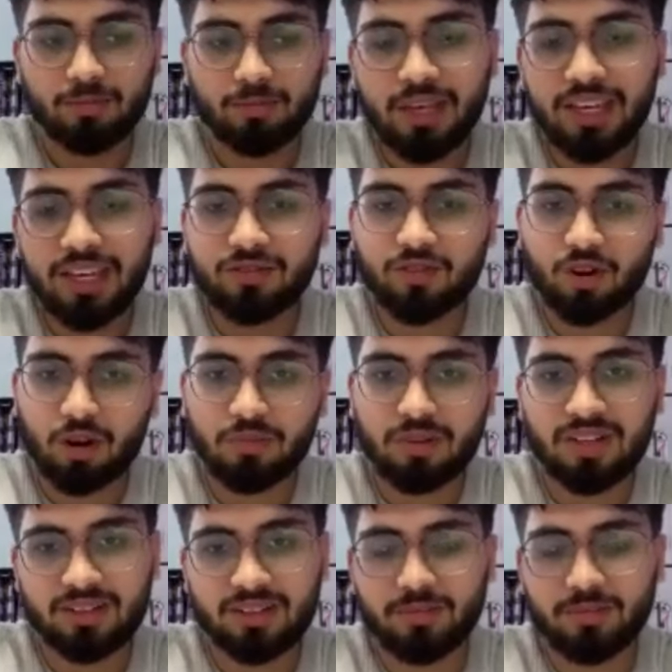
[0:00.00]
being from
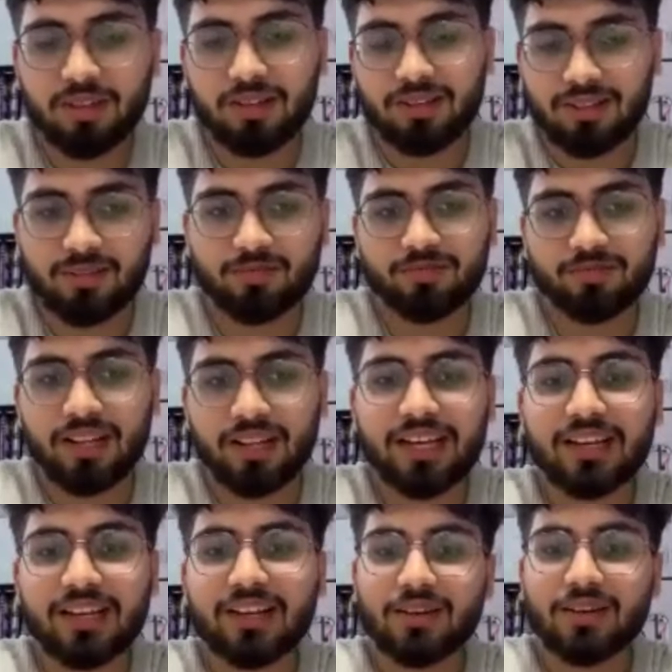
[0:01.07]
a,
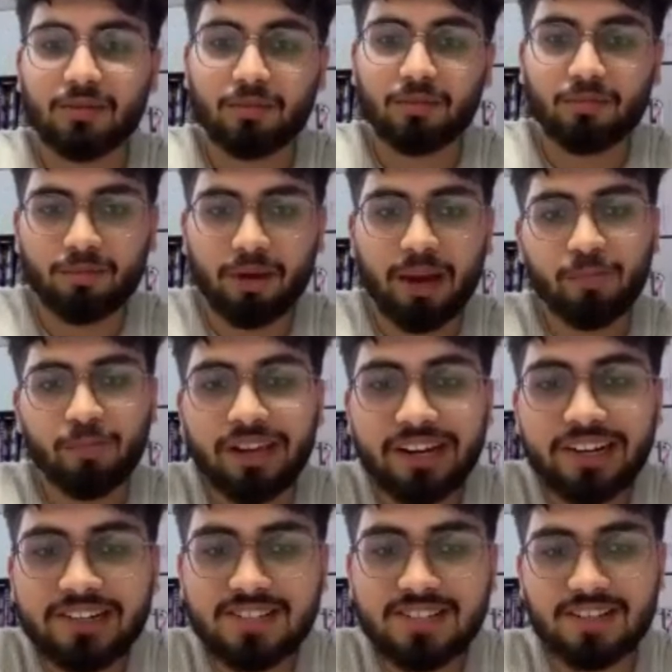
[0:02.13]
like my
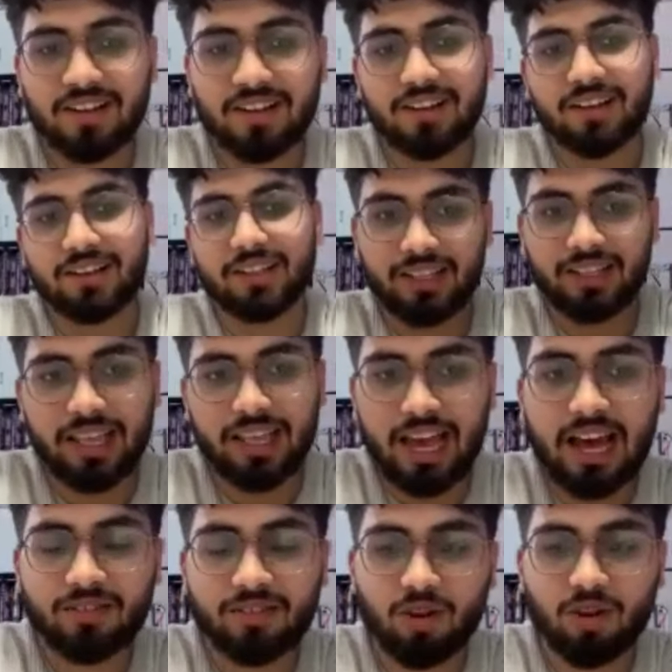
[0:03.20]
parents, they
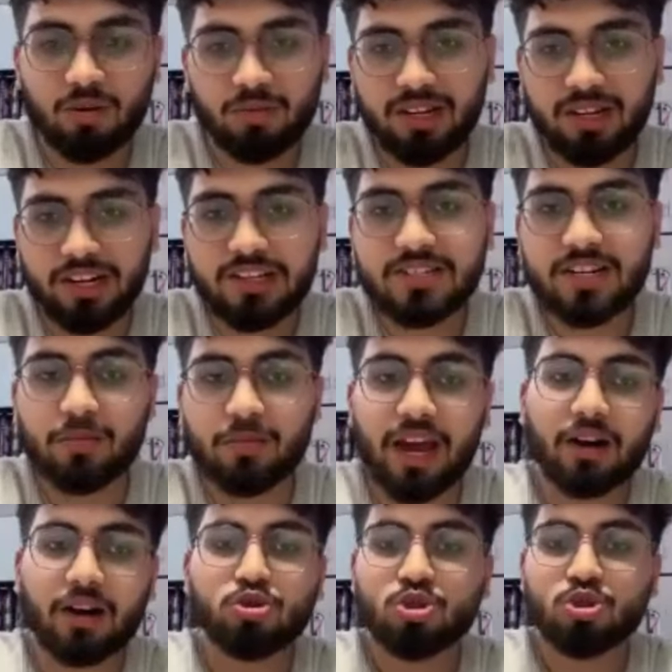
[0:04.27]
are from a decent
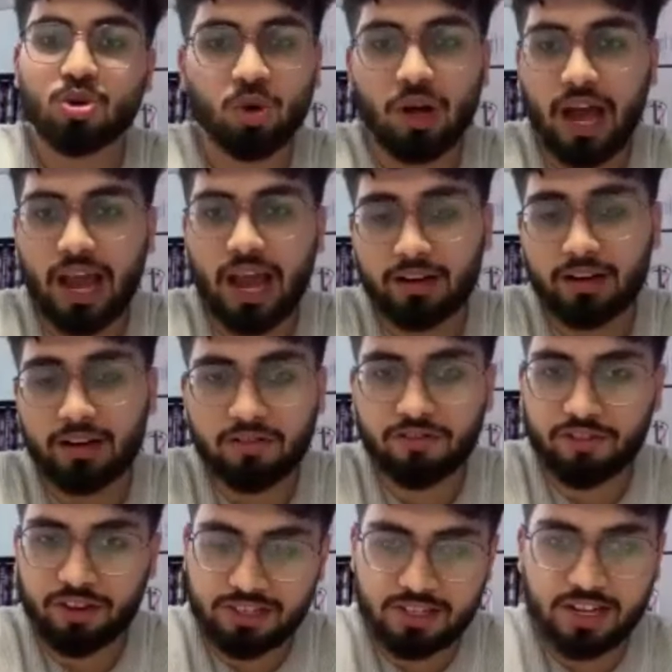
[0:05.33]
background. So I never
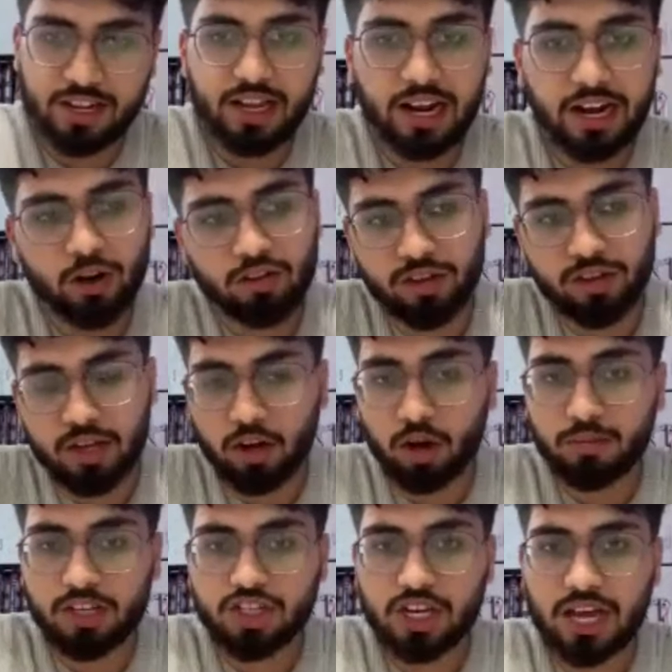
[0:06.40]
faced any kind of
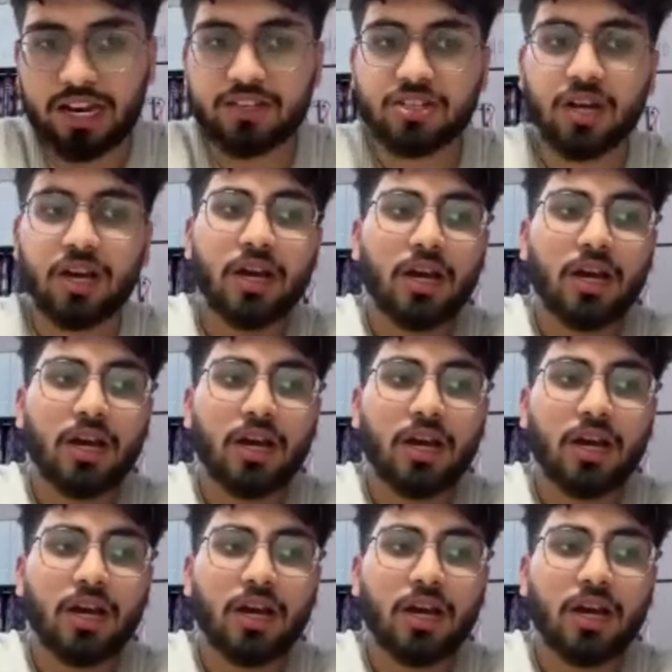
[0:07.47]
economic challenge.